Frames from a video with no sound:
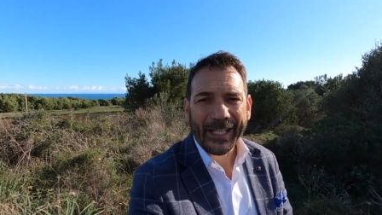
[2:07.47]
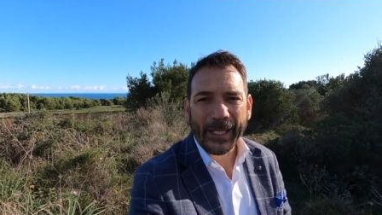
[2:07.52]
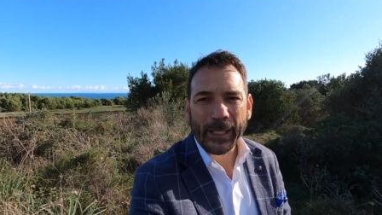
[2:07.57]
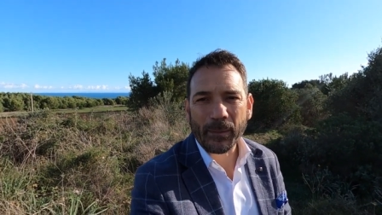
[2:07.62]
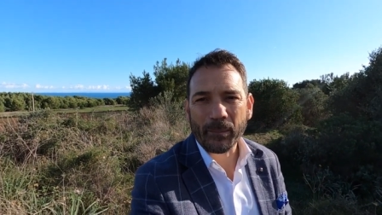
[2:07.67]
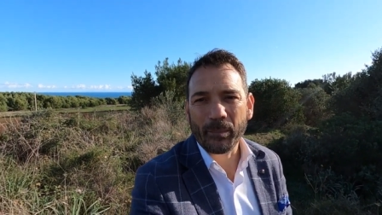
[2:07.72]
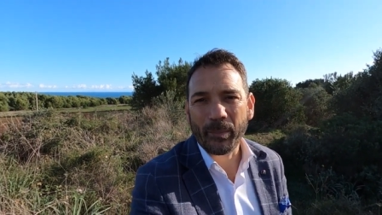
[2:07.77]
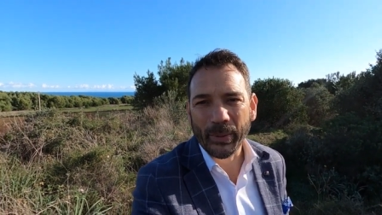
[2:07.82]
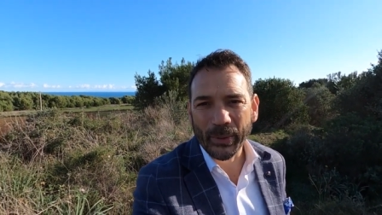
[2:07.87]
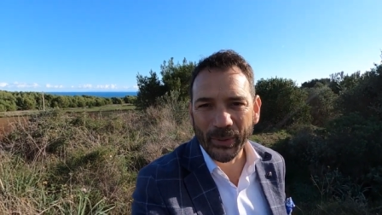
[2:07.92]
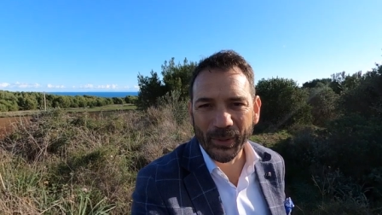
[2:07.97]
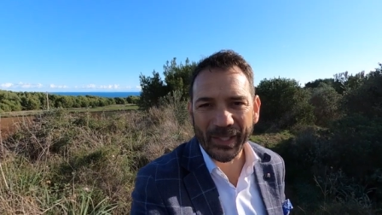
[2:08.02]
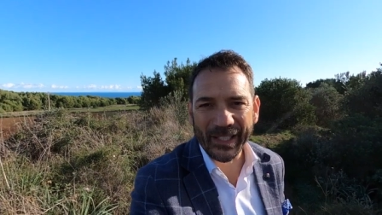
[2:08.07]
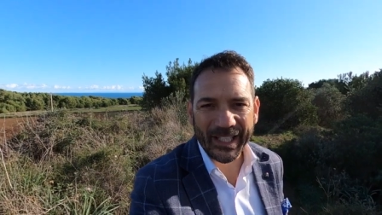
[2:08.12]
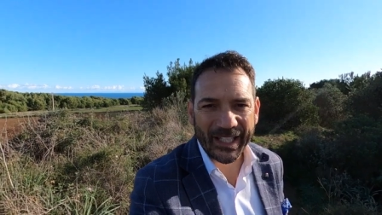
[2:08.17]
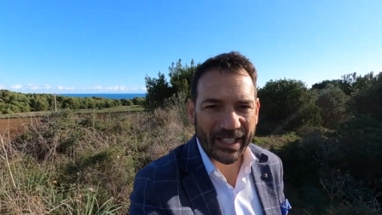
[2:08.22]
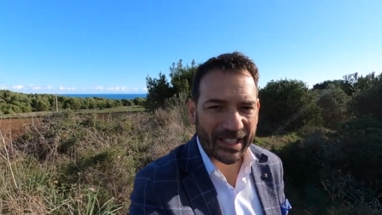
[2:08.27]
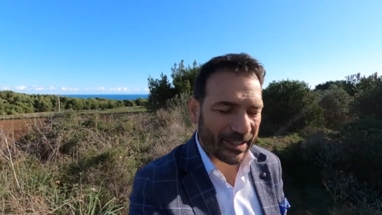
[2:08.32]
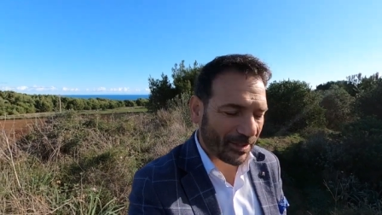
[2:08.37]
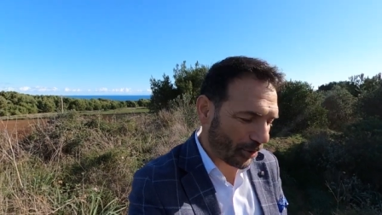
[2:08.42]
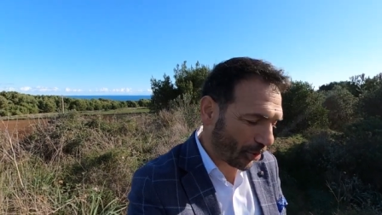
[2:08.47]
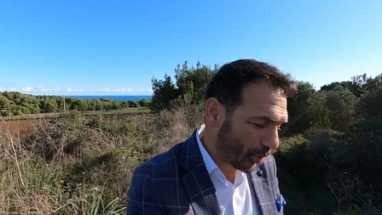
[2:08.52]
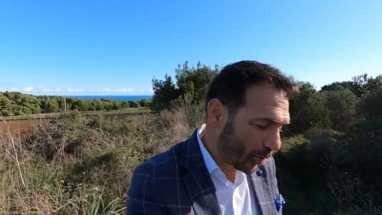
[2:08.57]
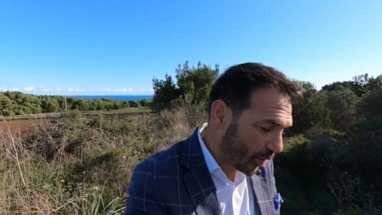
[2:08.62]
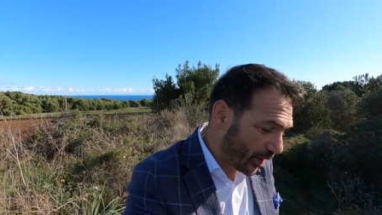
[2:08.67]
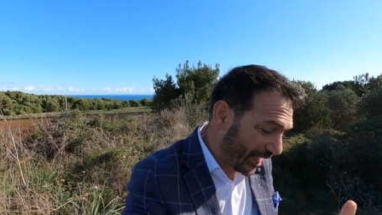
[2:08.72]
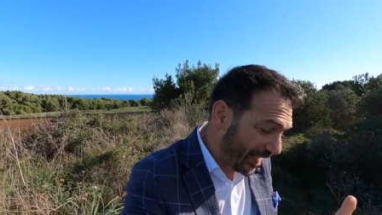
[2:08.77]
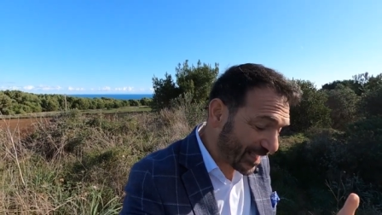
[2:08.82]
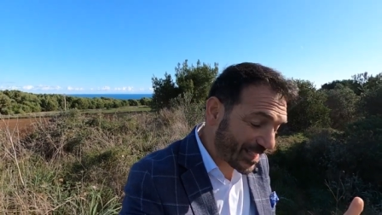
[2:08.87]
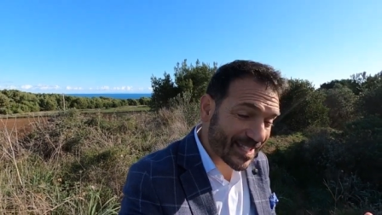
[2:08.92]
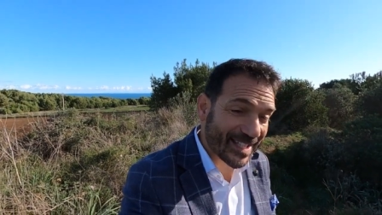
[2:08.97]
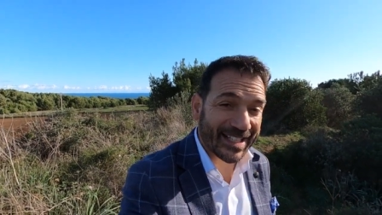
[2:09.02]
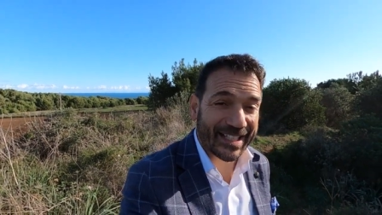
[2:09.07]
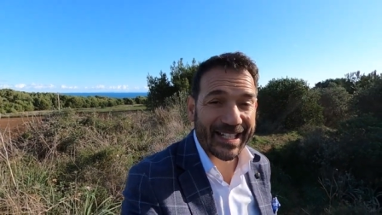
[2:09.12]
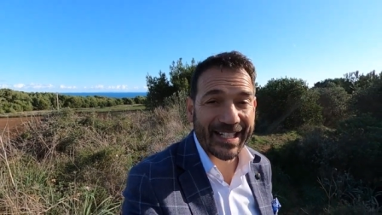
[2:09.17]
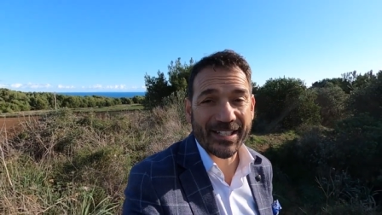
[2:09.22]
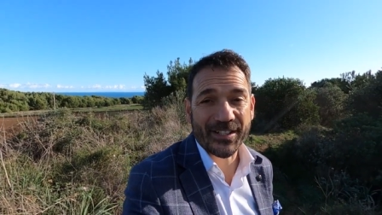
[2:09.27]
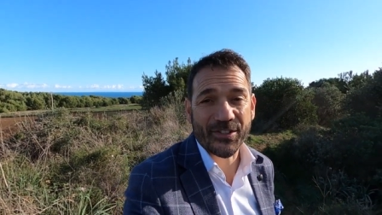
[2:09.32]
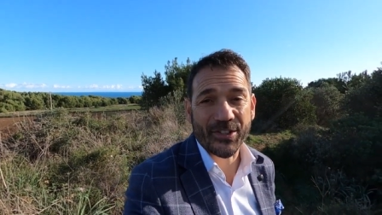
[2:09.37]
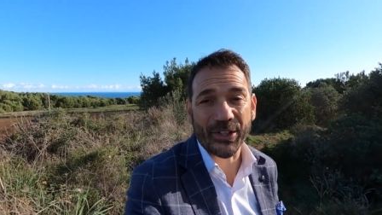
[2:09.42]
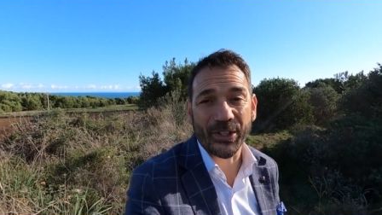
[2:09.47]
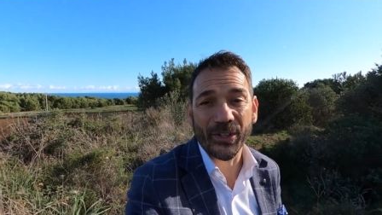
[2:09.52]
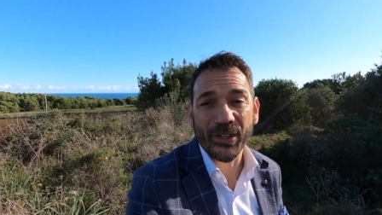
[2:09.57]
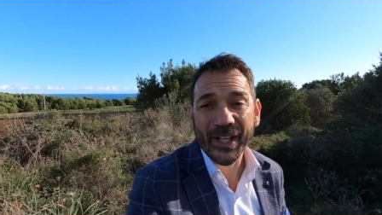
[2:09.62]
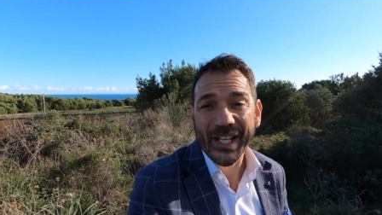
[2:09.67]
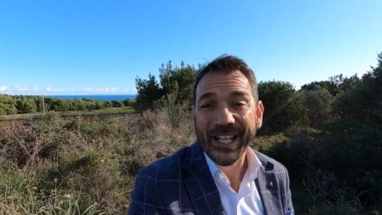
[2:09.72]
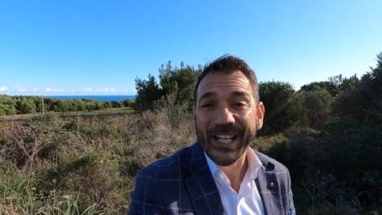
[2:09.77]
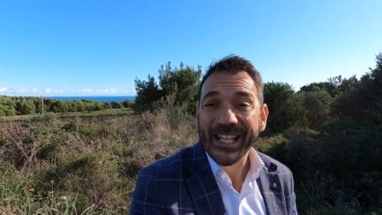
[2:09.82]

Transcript: in Puglia or in Salento